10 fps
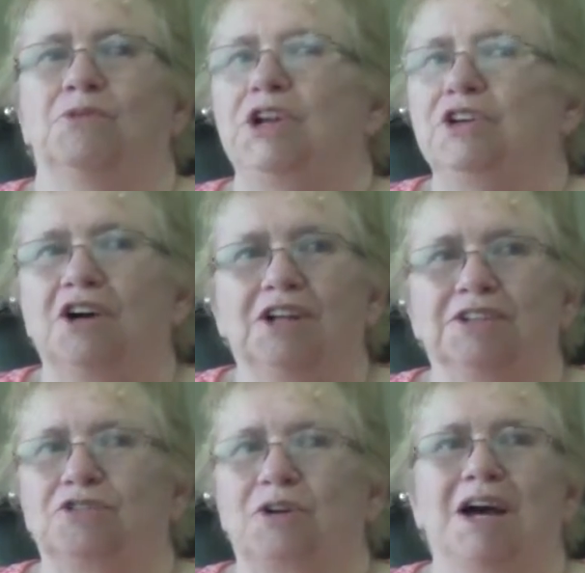what do you
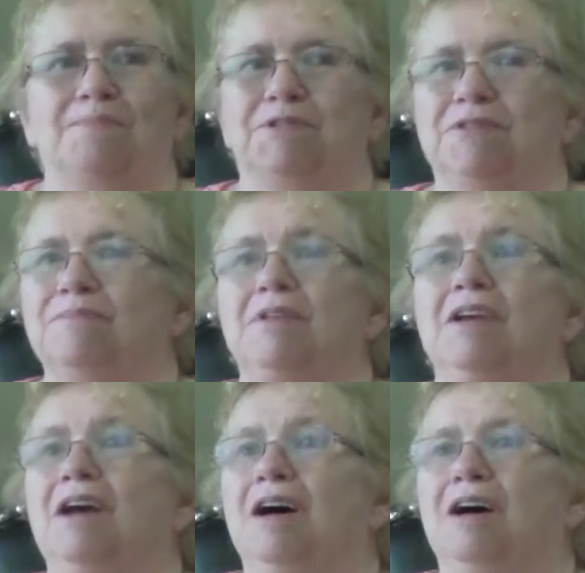call it, drops,
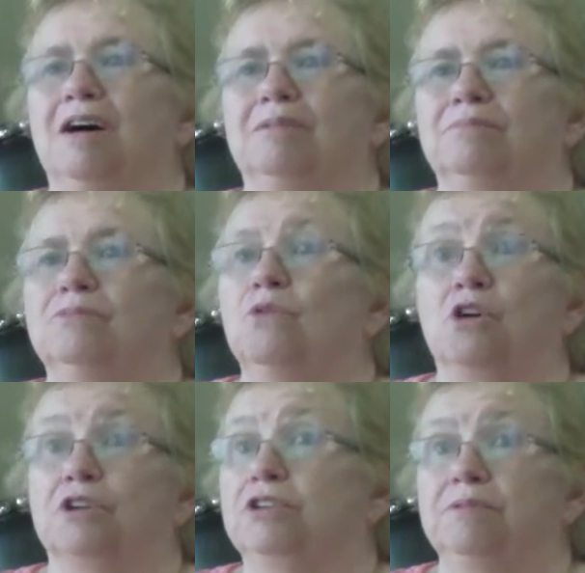
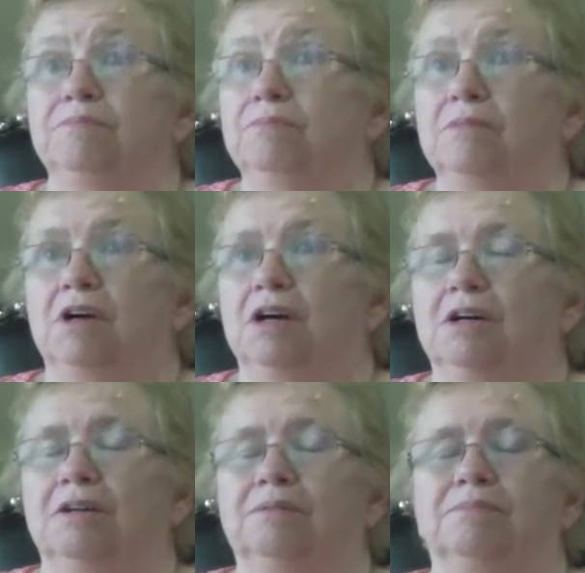worked,
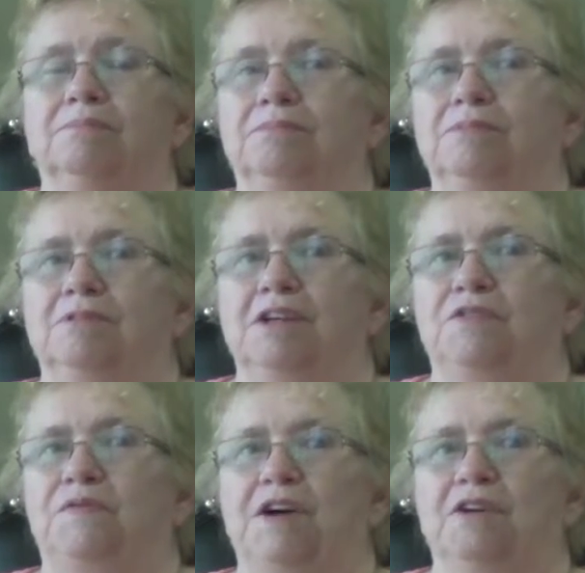
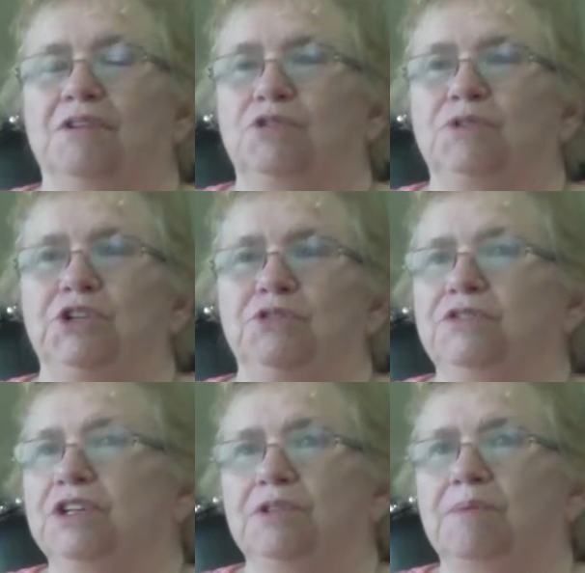as far as
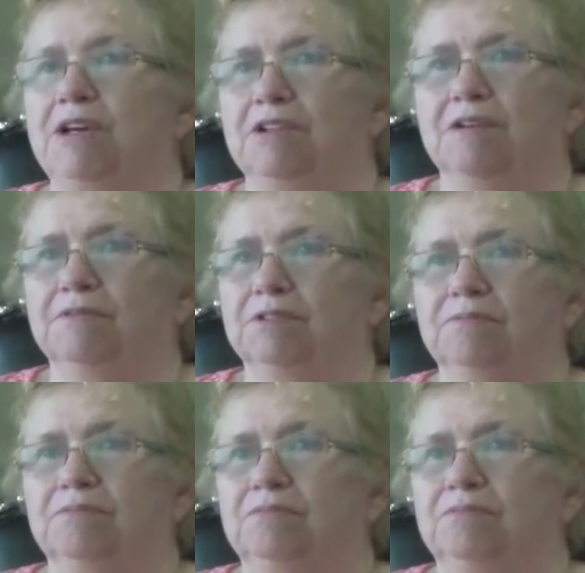reducing the pain level.